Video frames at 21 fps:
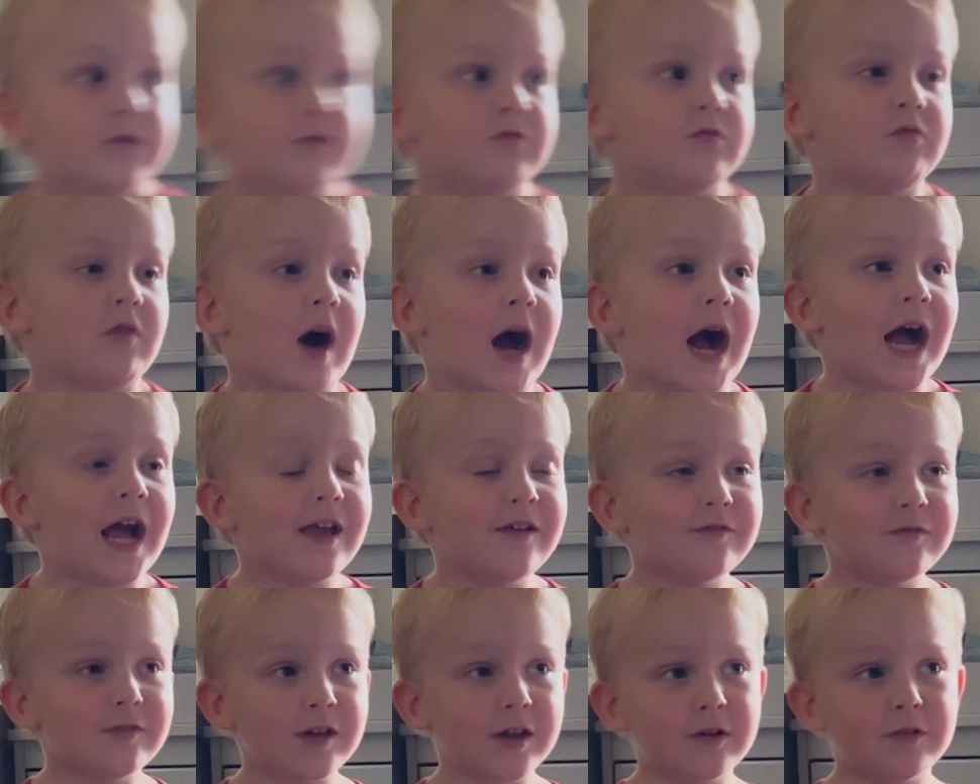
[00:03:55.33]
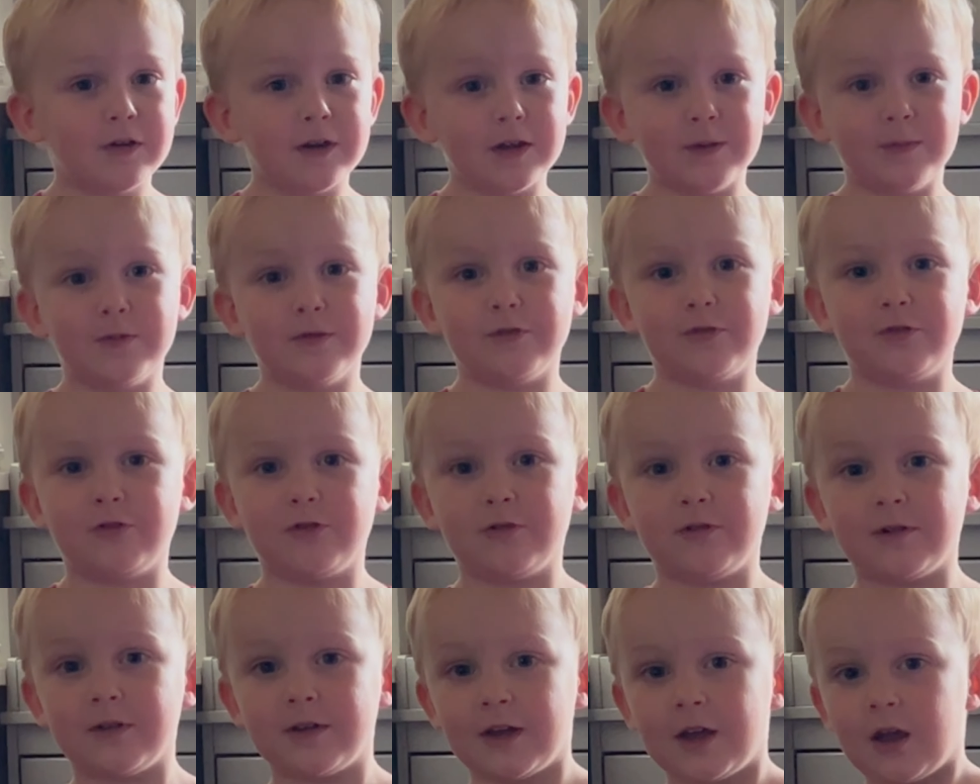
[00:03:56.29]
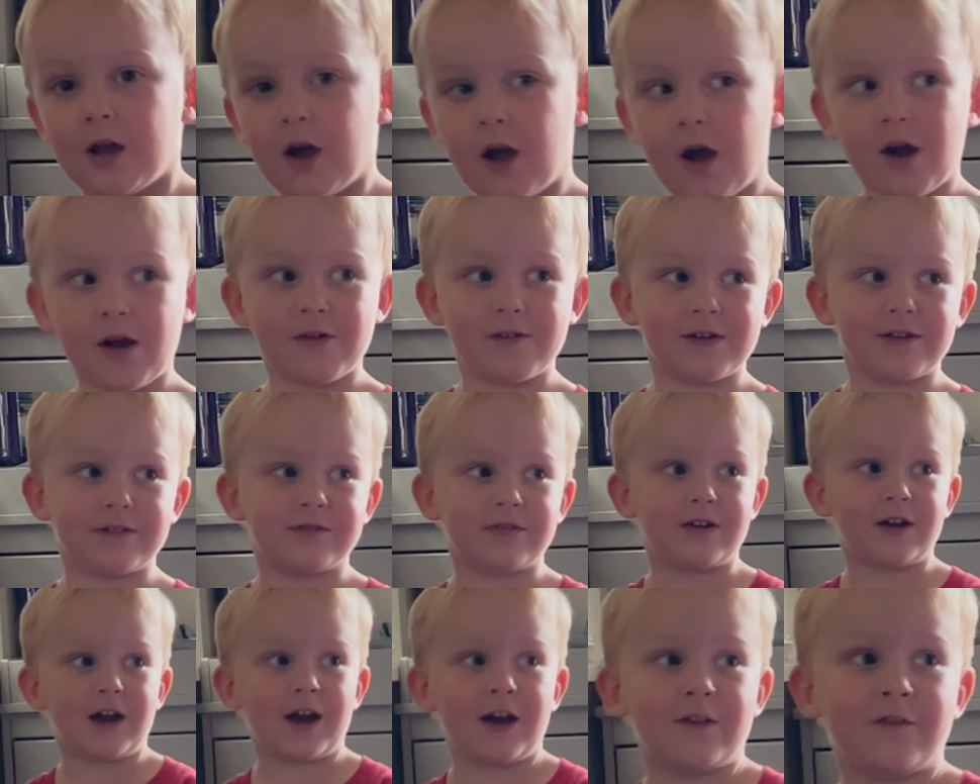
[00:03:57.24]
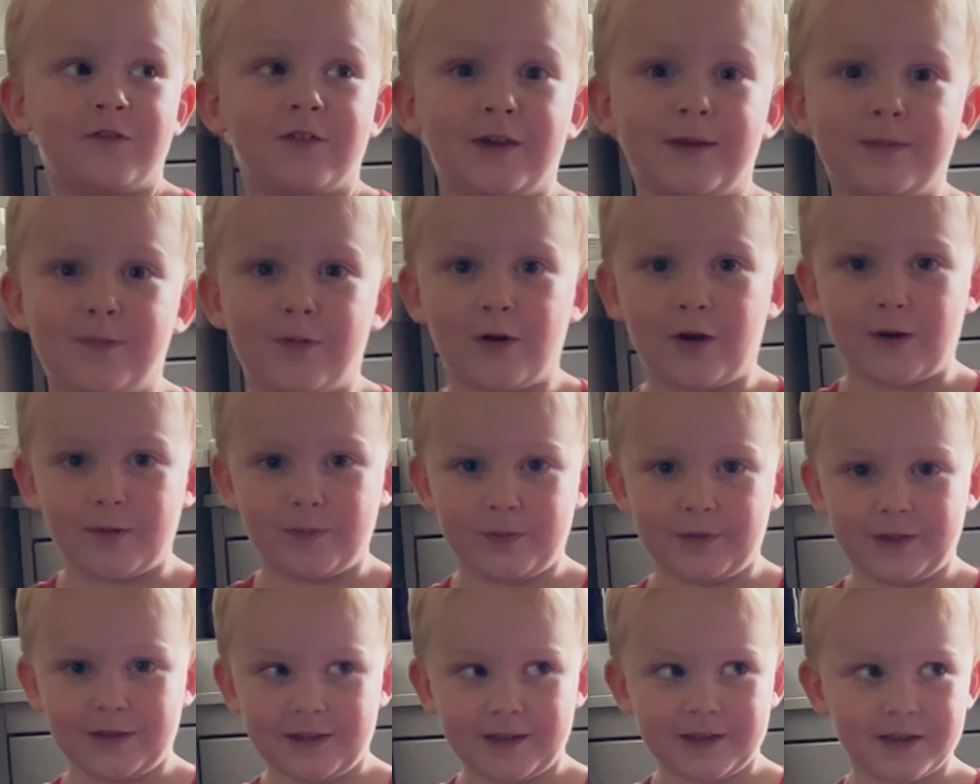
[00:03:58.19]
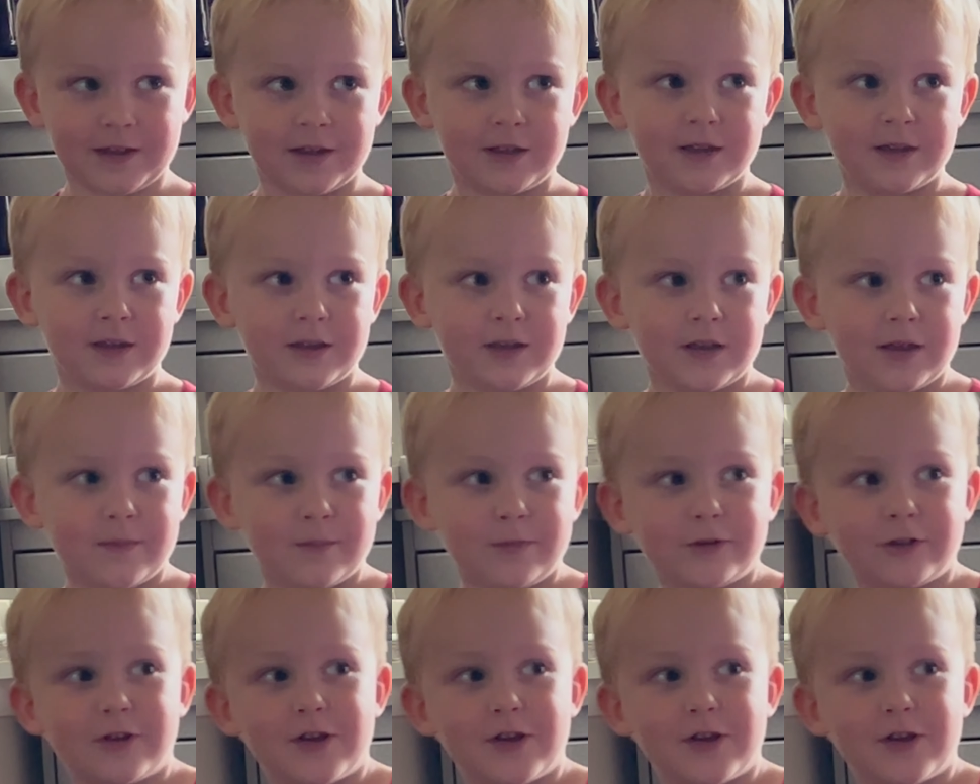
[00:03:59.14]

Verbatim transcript: why we were able to do it, or we will have fake talking. Wow. Which